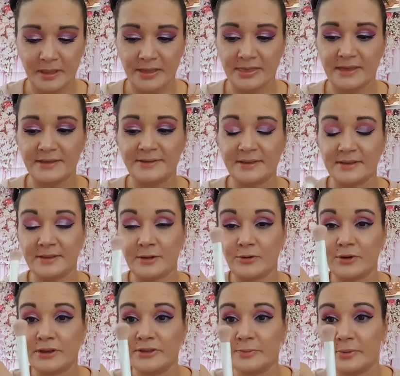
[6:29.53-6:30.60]
This is a
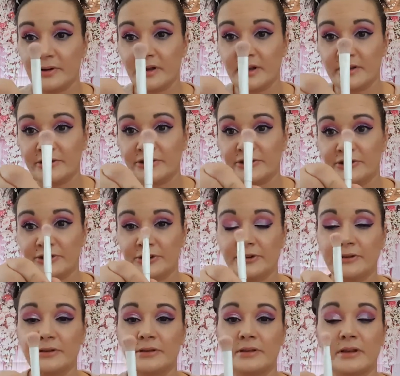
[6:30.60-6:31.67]
crease brush.
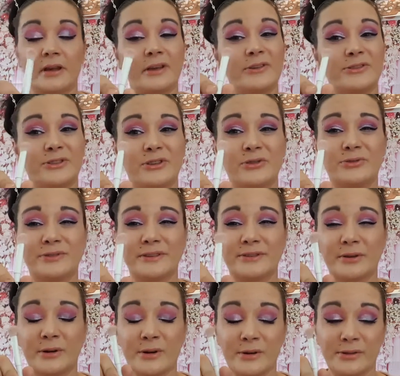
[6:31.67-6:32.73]
I used to use
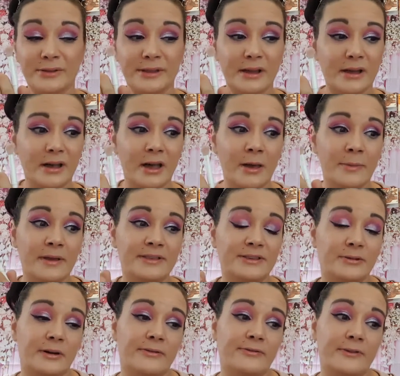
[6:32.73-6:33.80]
these all the time
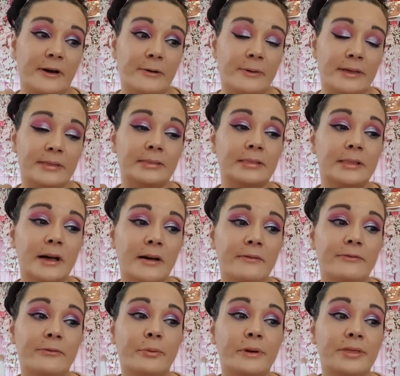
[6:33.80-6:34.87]
until I fell in
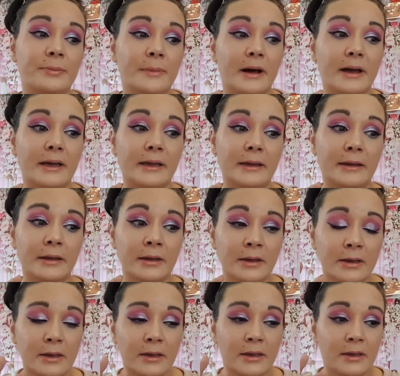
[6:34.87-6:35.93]
love with my
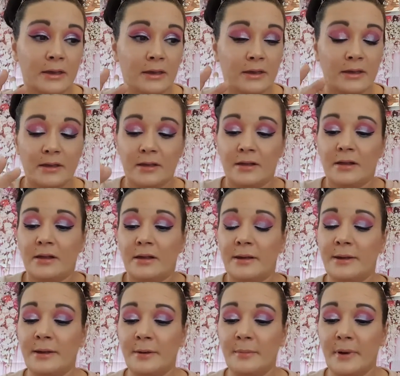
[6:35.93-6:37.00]

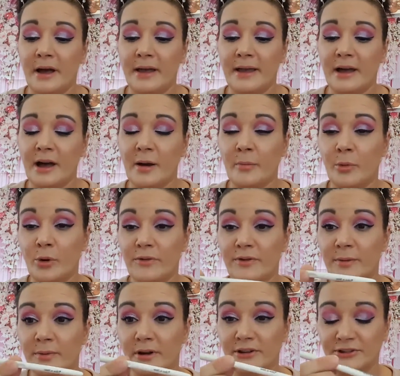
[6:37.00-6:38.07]

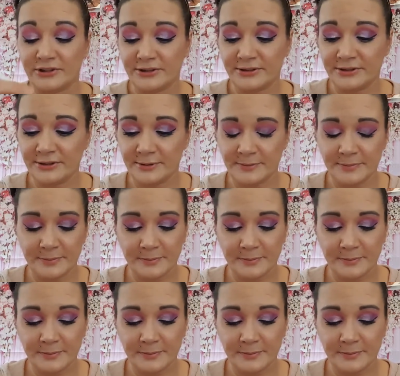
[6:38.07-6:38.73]
Morphe brushes.